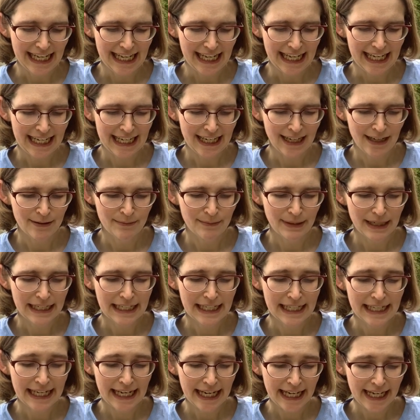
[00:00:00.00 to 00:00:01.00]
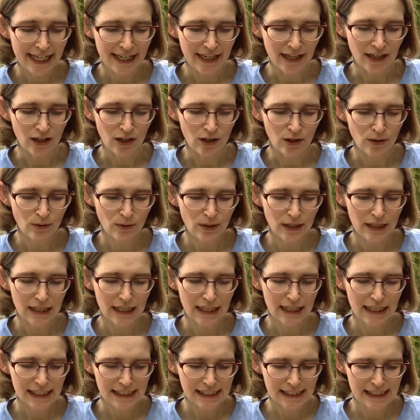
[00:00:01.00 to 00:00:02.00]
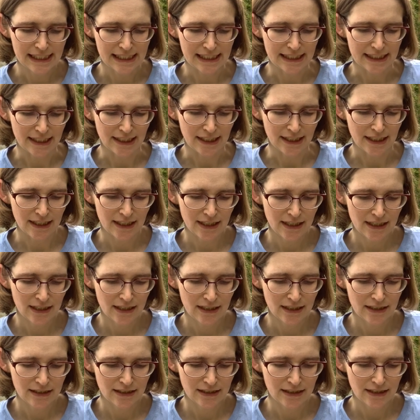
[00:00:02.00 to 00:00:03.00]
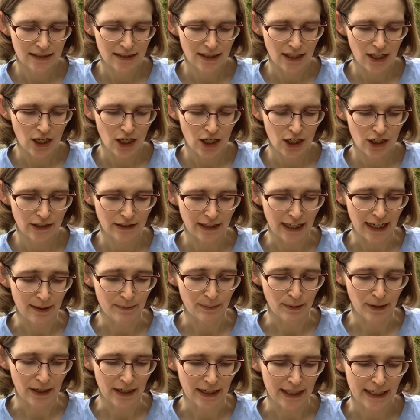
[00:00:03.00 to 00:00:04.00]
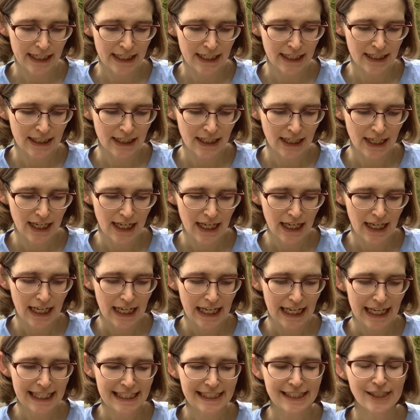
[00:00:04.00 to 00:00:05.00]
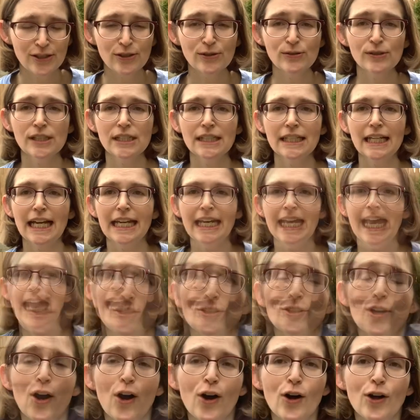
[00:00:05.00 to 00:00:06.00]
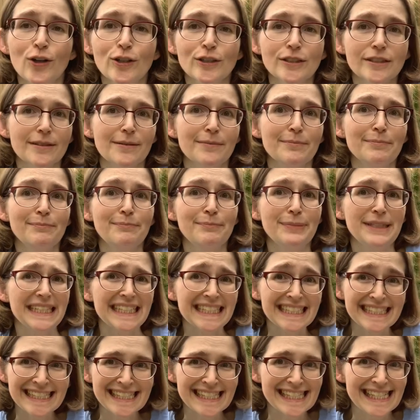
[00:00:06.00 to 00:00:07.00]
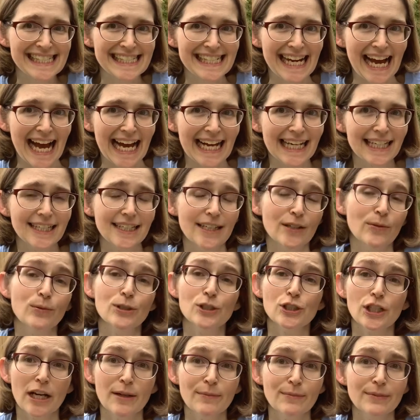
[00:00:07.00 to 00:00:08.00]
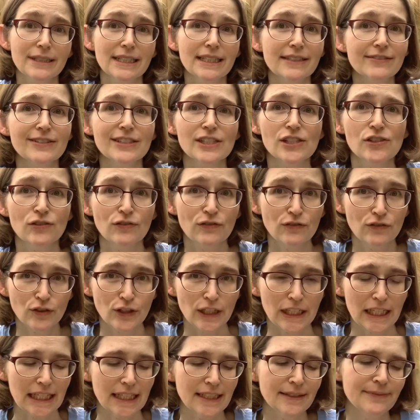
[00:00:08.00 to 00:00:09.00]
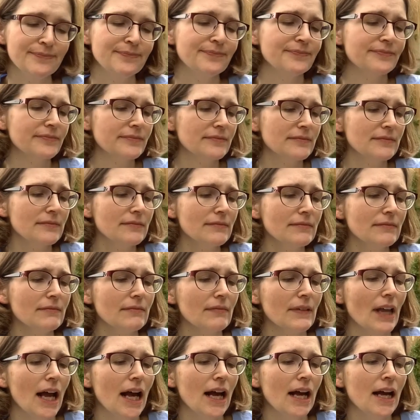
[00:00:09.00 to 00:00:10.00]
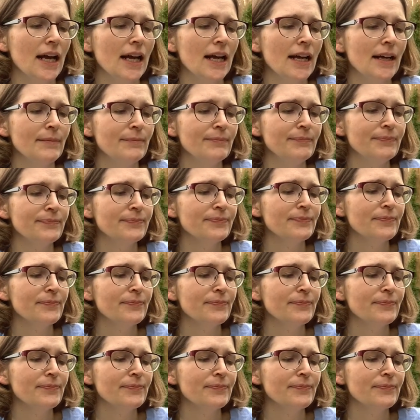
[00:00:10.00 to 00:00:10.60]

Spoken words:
now this year our library is using an app called Beanstack, which I believe is free. And